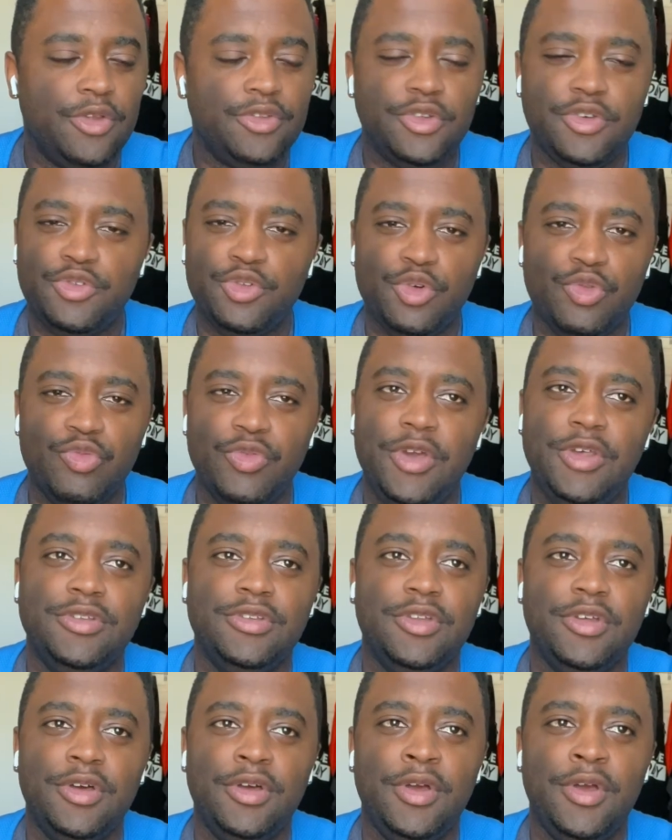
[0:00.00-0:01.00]
there's no reason
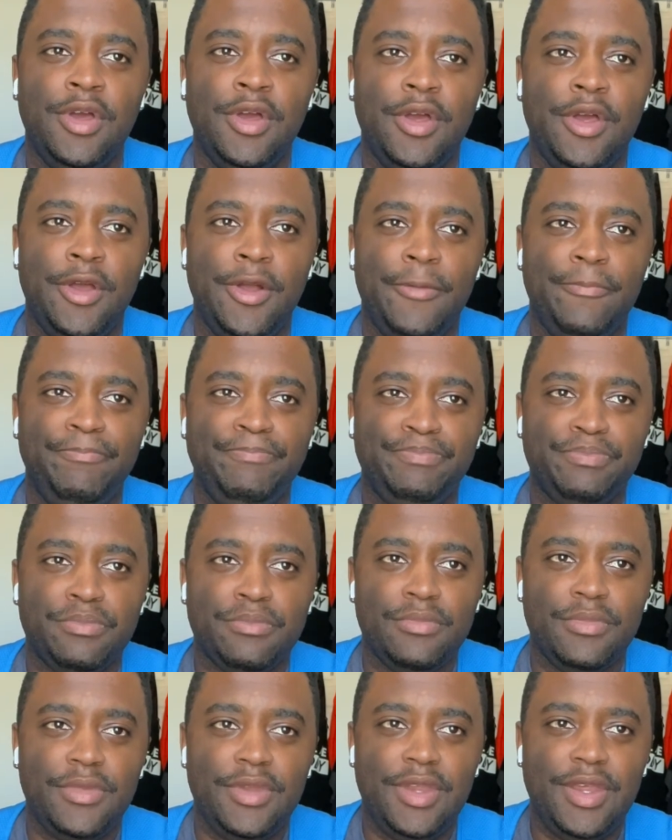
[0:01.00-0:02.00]
to
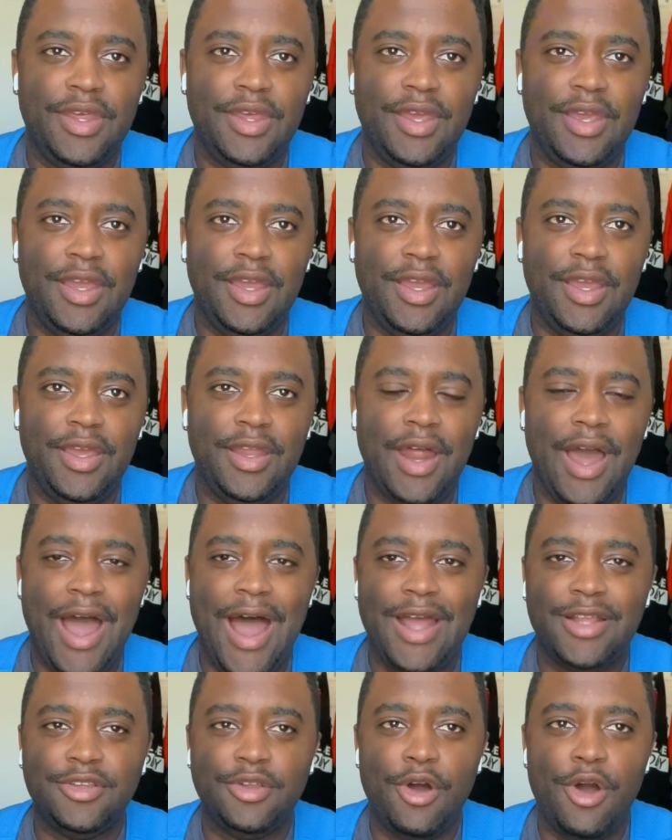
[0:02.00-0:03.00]
eat a
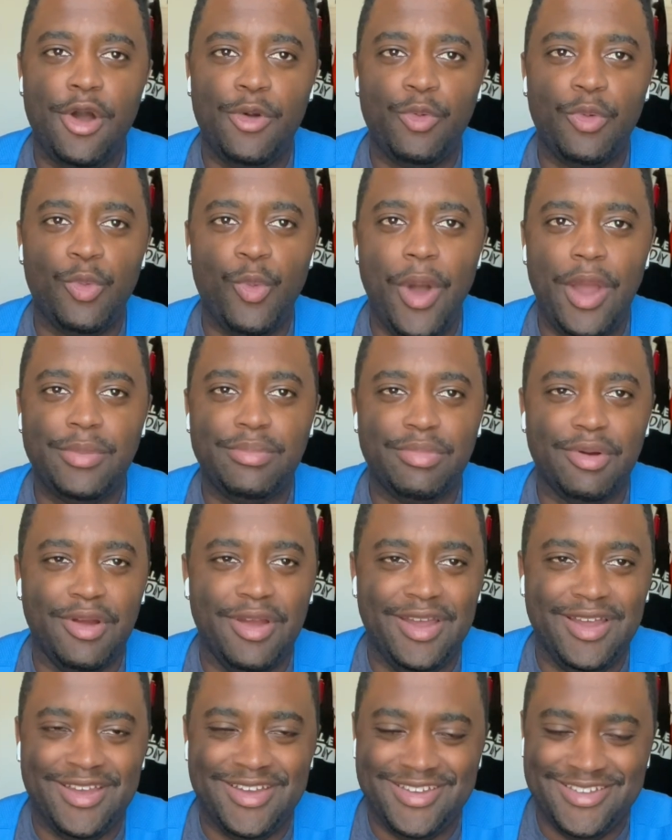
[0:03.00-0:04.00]
hot dog with white
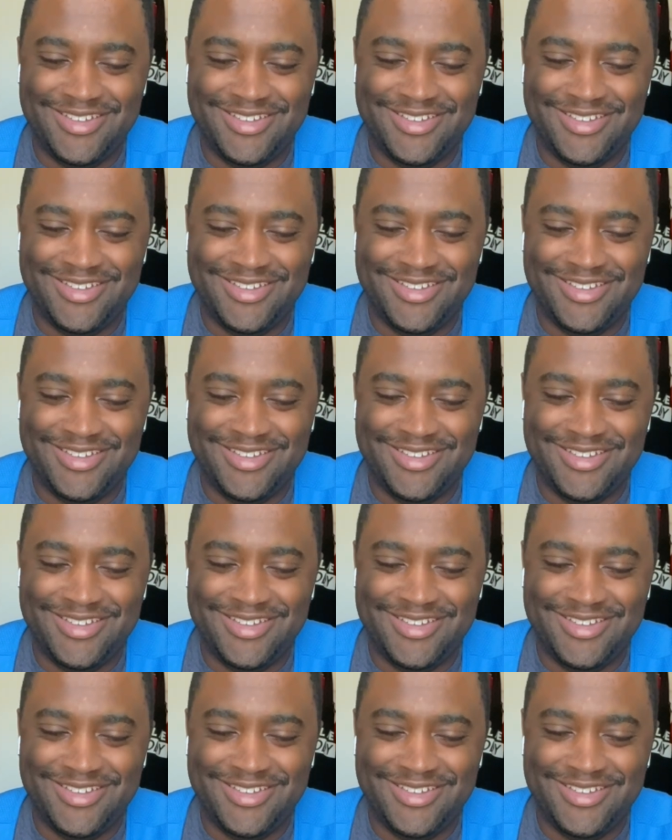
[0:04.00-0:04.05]
bread.